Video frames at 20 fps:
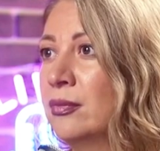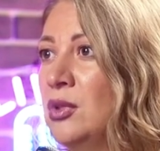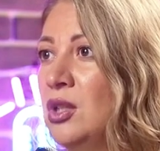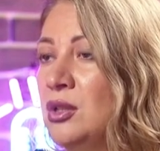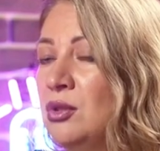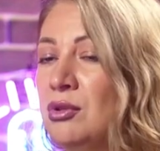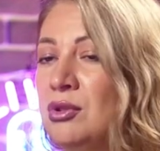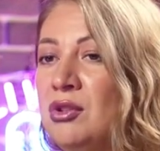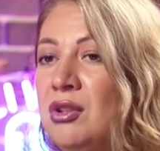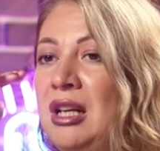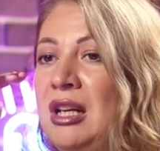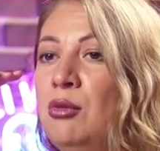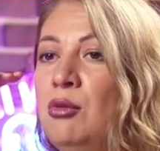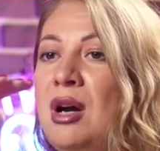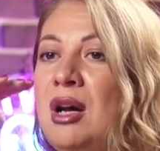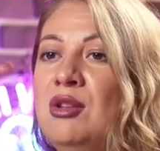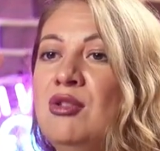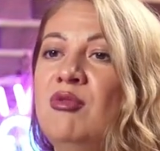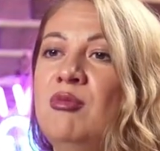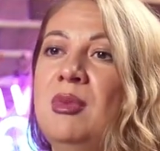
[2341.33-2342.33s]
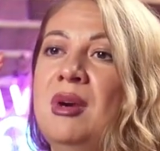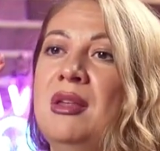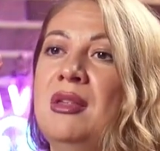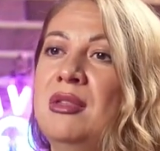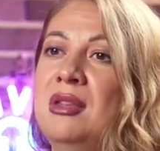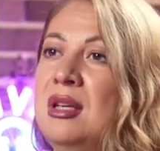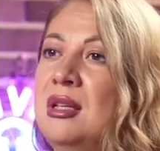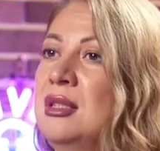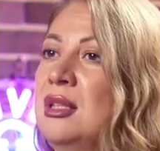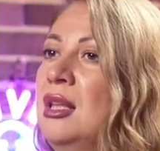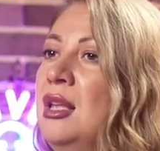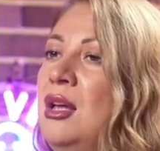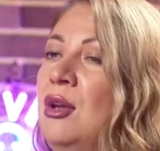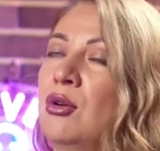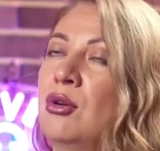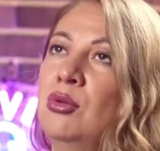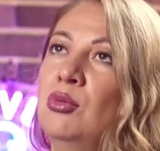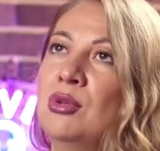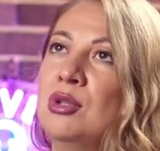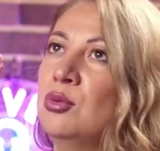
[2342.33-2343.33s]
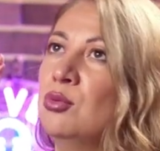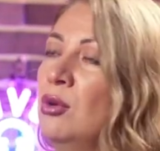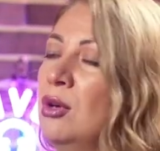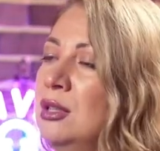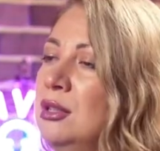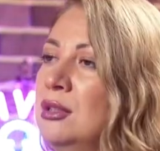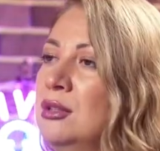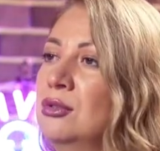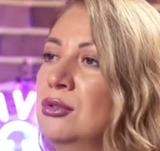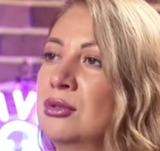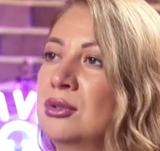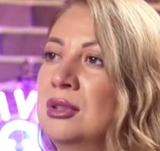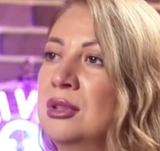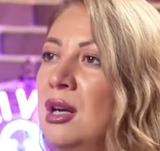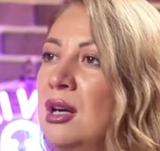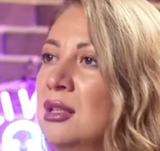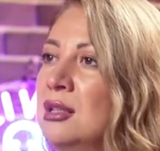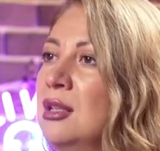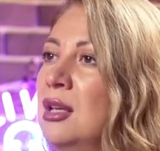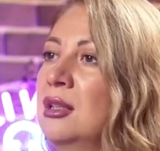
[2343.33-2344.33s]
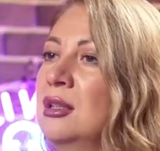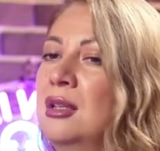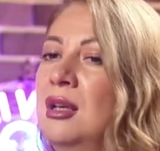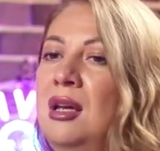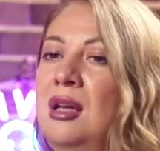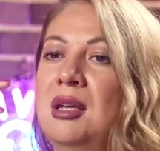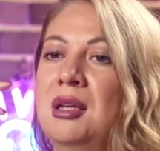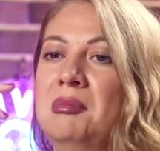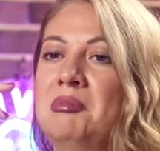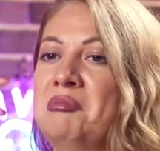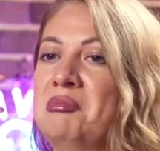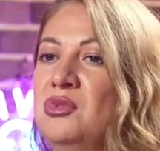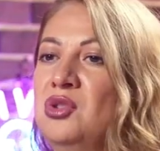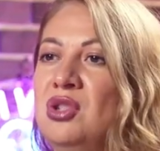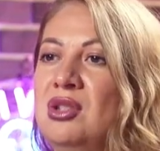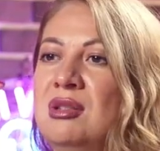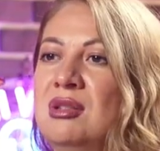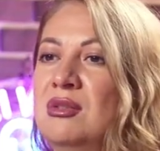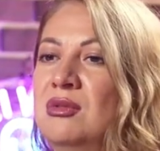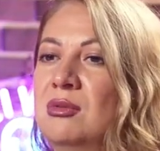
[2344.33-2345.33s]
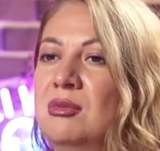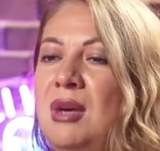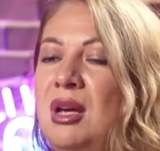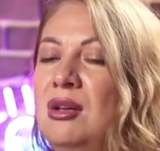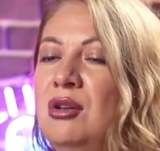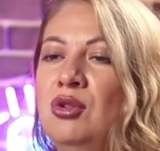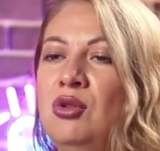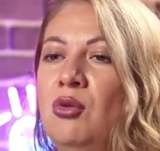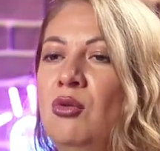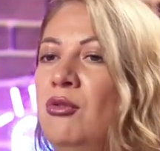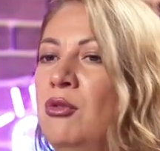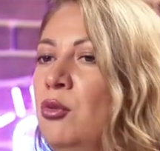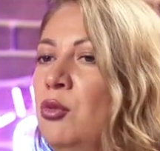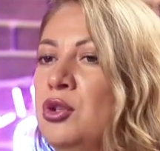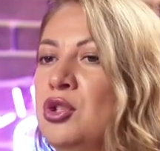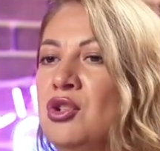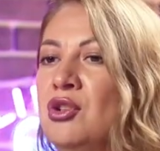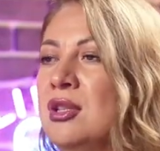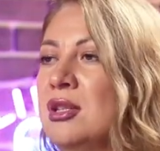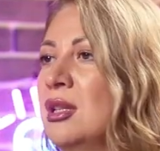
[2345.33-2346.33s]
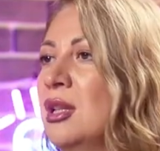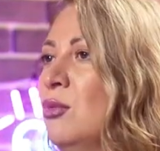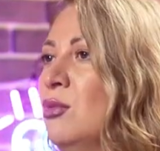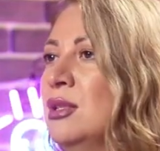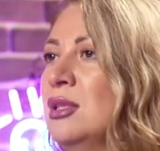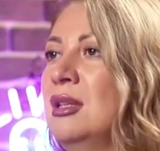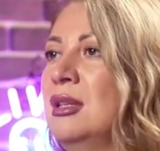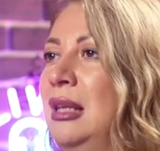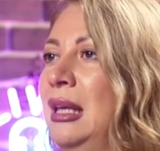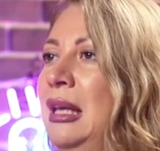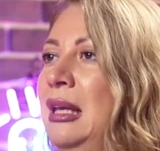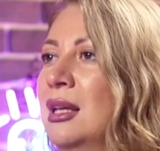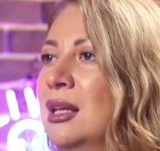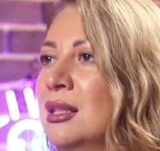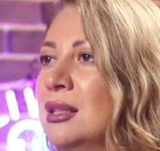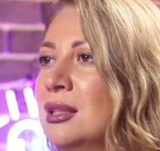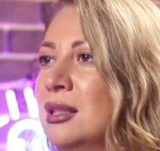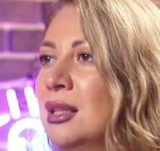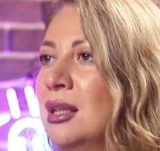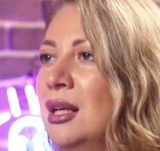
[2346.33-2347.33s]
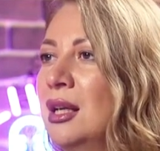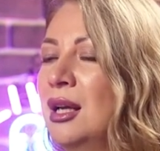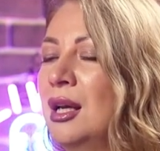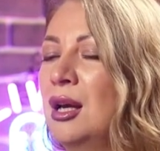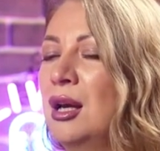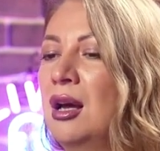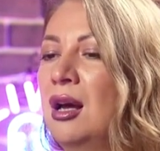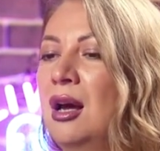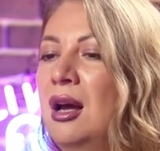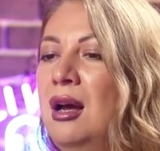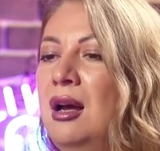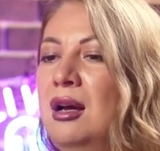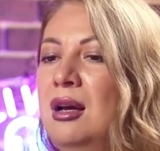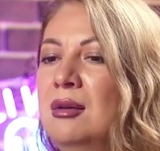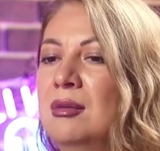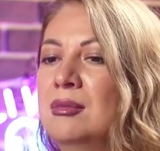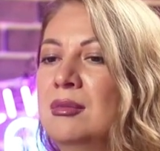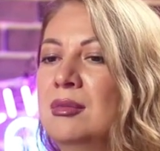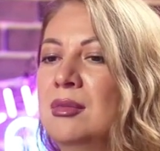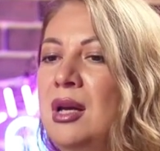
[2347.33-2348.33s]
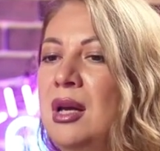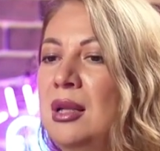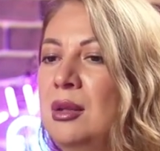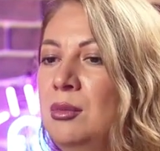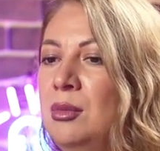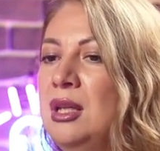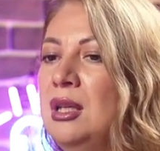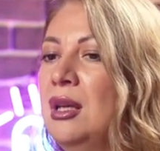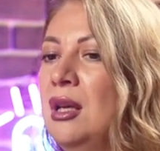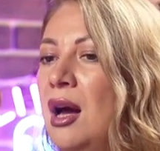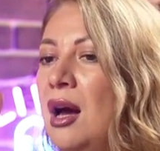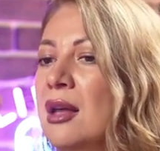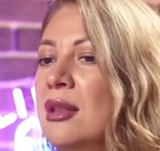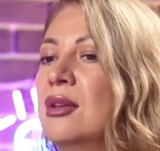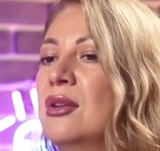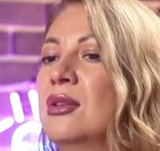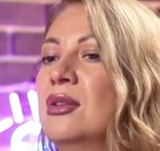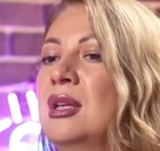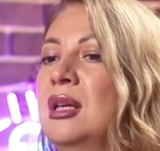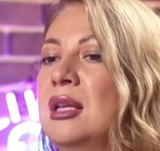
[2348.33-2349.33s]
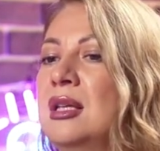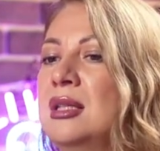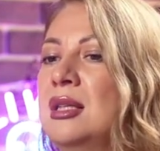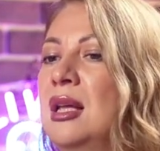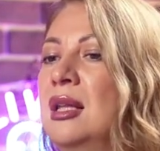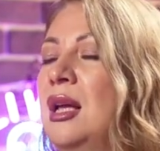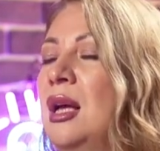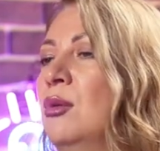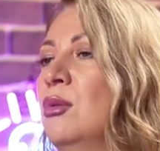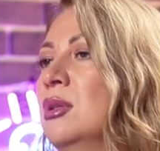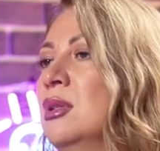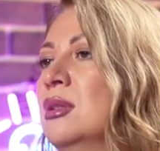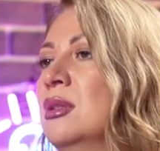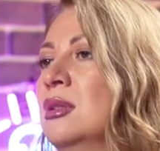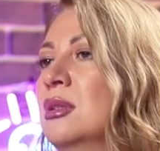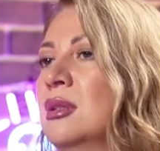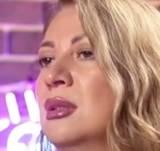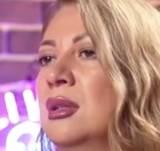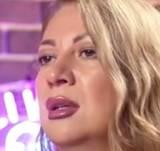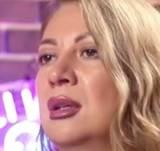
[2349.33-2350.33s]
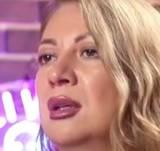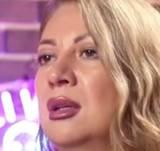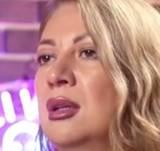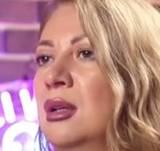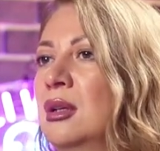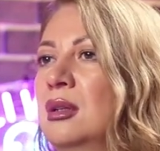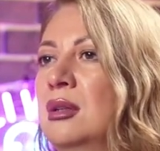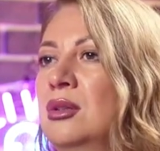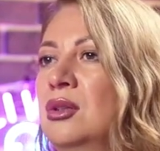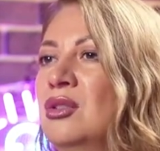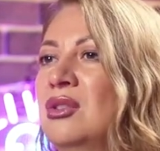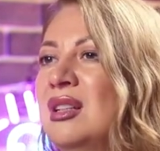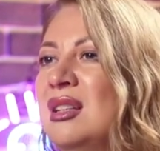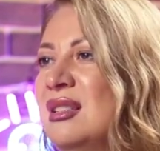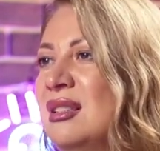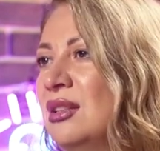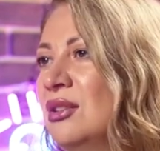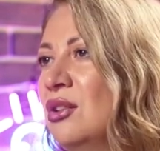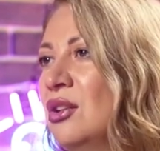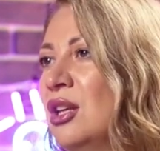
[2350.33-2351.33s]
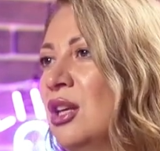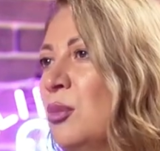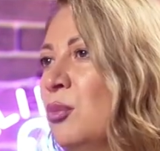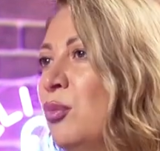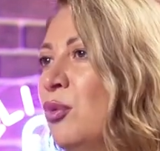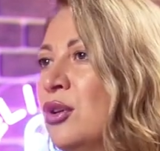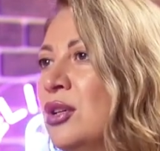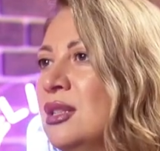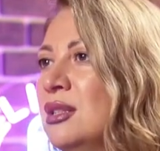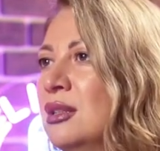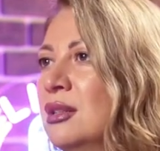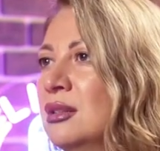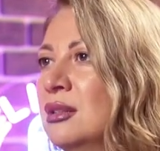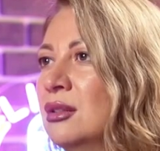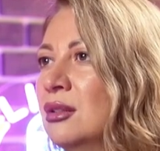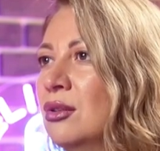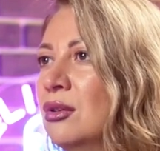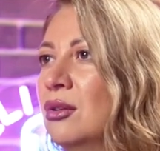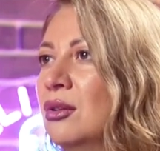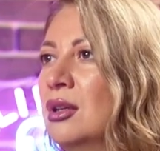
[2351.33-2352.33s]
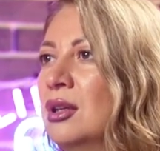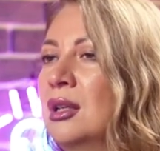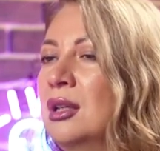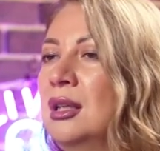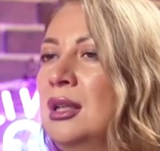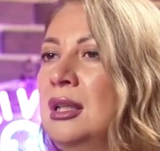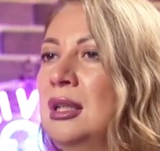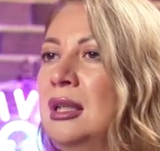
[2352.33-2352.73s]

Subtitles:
This was really one of my things that I always wanted to start, and I don't know for which reason I was delaying it. And many other things that I was not considering important or